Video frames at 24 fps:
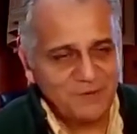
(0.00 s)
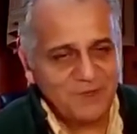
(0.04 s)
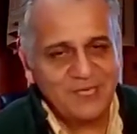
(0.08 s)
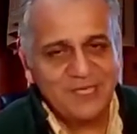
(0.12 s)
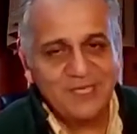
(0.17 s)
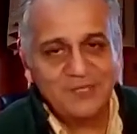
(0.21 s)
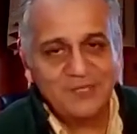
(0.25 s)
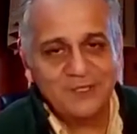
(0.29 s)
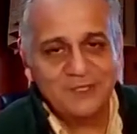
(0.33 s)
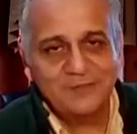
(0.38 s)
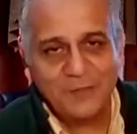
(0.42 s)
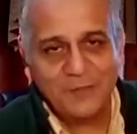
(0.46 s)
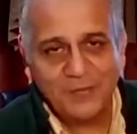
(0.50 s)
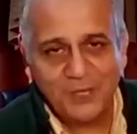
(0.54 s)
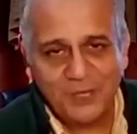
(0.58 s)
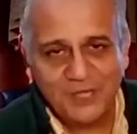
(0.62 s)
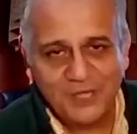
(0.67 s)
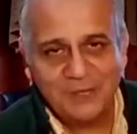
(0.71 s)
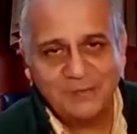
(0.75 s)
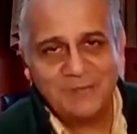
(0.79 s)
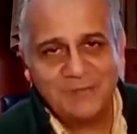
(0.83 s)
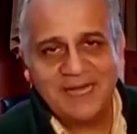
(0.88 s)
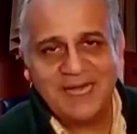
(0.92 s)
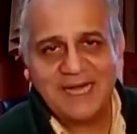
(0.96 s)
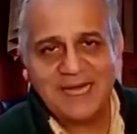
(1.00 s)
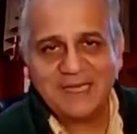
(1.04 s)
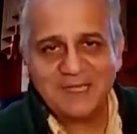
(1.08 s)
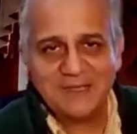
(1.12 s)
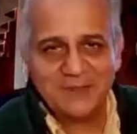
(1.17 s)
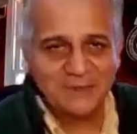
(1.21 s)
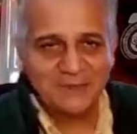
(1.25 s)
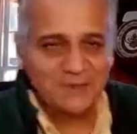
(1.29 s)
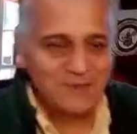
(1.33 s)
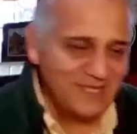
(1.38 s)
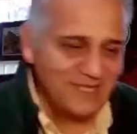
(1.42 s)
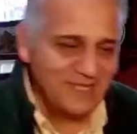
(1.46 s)
But he responded
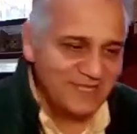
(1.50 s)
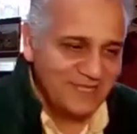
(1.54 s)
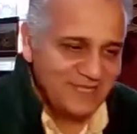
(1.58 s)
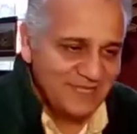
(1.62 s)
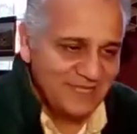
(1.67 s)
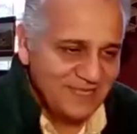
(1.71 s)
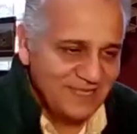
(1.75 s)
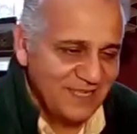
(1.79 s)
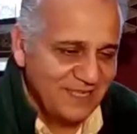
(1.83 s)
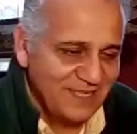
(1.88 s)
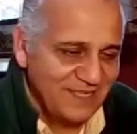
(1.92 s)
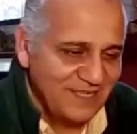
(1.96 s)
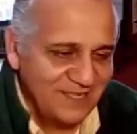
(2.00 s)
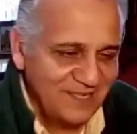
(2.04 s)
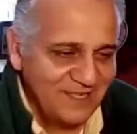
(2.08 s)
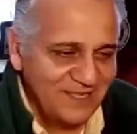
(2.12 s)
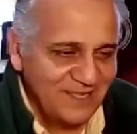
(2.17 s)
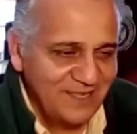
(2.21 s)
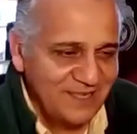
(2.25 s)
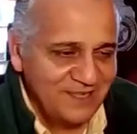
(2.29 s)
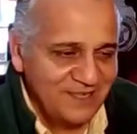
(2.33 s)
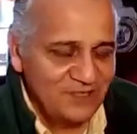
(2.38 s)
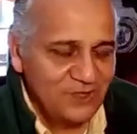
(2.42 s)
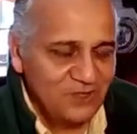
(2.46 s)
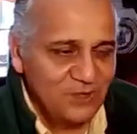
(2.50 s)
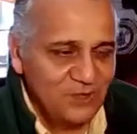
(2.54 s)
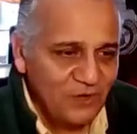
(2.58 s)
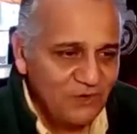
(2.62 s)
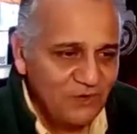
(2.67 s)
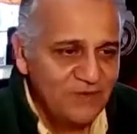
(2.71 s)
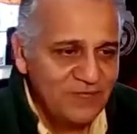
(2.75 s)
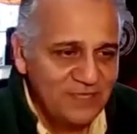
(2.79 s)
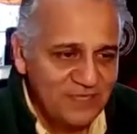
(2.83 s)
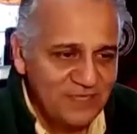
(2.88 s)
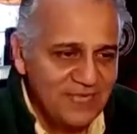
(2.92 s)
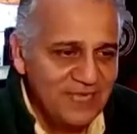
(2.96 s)
back to me and he said, you
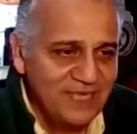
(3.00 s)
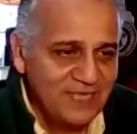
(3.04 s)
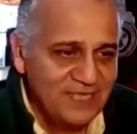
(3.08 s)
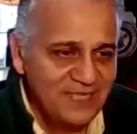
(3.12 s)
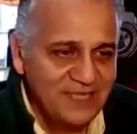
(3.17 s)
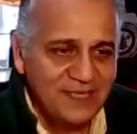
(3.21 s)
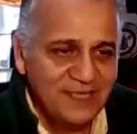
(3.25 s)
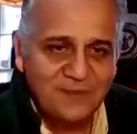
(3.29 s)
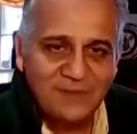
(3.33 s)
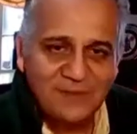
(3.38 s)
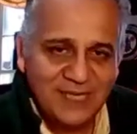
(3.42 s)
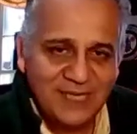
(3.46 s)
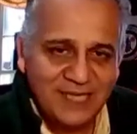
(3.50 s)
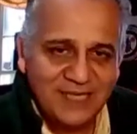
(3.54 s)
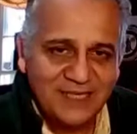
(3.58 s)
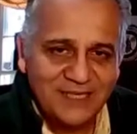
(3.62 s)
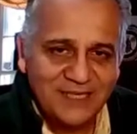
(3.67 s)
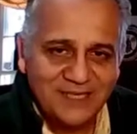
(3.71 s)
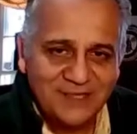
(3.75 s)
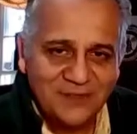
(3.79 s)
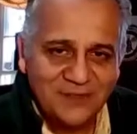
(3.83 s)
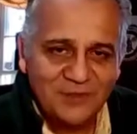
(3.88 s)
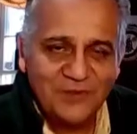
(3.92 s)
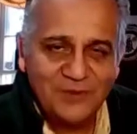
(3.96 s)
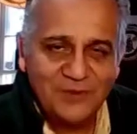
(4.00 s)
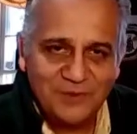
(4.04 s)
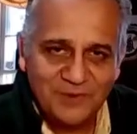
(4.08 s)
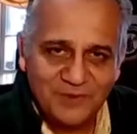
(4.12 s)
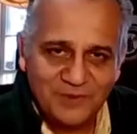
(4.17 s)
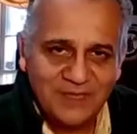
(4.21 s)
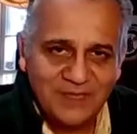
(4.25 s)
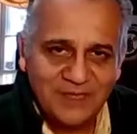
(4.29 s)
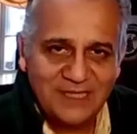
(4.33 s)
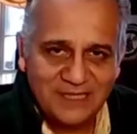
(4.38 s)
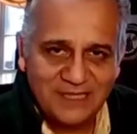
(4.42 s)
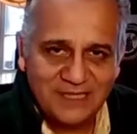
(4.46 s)
obviously seem like you will
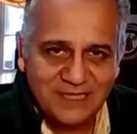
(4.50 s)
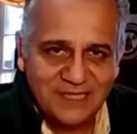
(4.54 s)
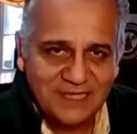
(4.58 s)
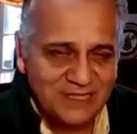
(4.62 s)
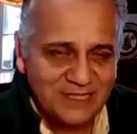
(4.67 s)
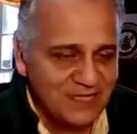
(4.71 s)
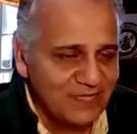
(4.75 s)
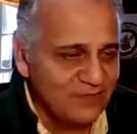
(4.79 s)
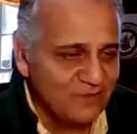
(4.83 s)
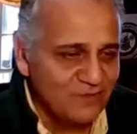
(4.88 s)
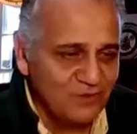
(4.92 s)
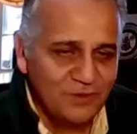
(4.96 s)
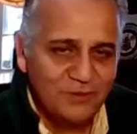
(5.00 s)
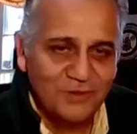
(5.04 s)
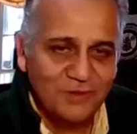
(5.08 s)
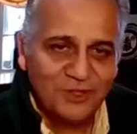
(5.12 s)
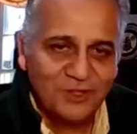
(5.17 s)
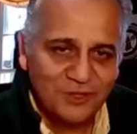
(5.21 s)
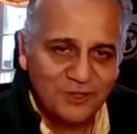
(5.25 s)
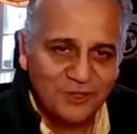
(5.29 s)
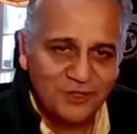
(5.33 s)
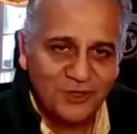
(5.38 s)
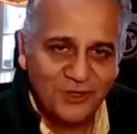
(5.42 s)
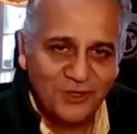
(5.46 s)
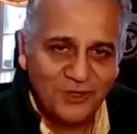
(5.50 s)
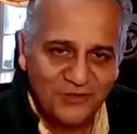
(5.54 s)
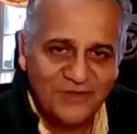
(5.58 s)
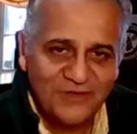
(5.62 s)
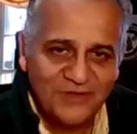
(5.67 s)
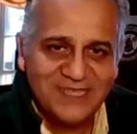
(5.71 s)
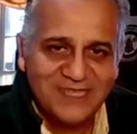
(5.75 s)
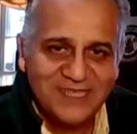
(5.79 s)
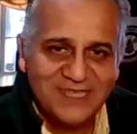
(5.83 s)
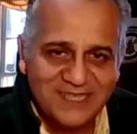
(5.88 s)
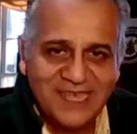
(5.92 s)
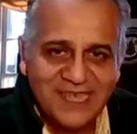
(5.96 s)
be very successful because you
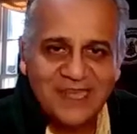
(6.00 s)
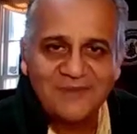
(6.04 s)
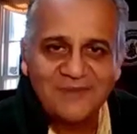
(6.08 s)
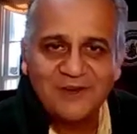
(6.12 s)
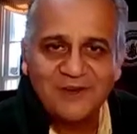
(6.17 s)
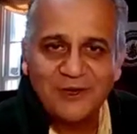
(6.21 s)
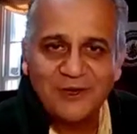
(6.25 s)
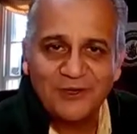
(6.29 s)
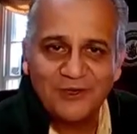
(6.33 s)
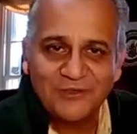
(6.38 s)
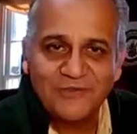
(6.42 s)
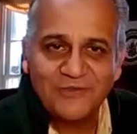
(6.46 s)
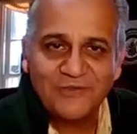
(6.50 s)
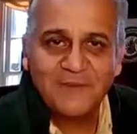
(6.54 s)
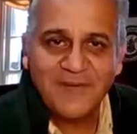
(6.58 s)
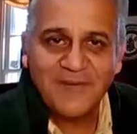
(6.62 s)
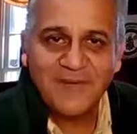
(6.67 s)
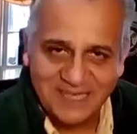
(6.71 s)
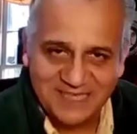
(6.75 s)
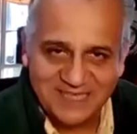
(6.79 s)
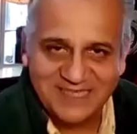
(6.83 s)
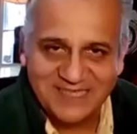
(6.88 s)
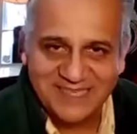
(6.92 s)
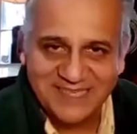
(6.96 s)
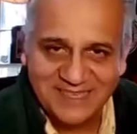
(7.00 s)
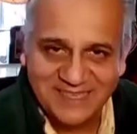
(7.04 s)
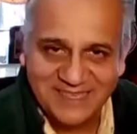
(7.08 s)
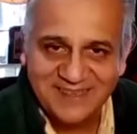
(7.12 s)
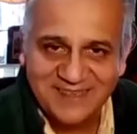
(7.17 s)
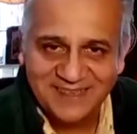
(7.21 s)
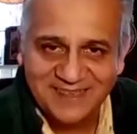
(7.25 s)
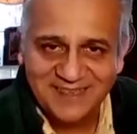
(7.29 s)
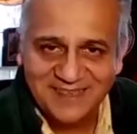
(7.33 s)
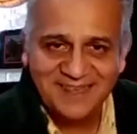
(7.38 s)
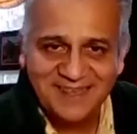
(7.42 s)
obviously have a lot of passion.